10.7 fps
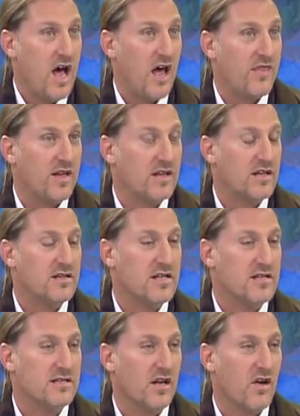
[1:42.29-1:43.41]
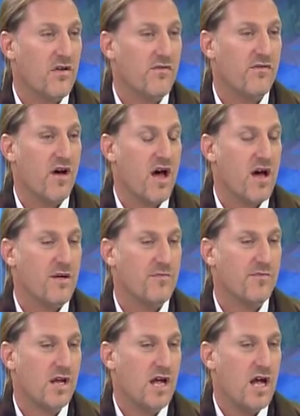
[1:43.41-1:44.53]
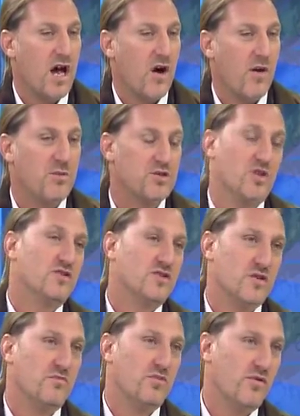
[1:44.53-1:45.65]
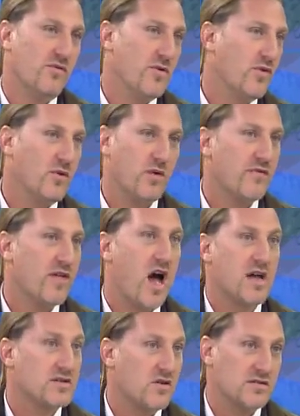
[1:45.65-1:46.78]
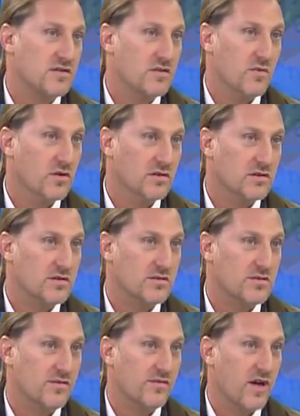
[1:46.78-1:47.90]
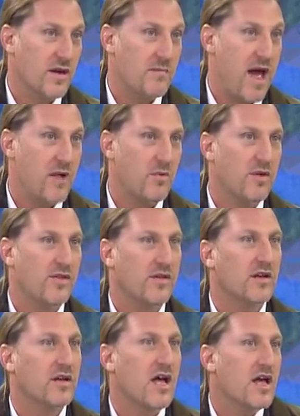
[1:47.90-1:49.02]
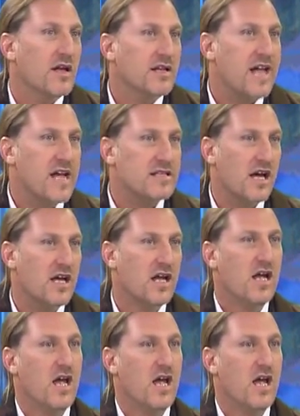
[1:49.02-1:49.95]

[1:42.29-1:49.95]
I think that there's a lot of opportunity to improve. We've got one of the highest costs in the world in terms of bandwidth and data.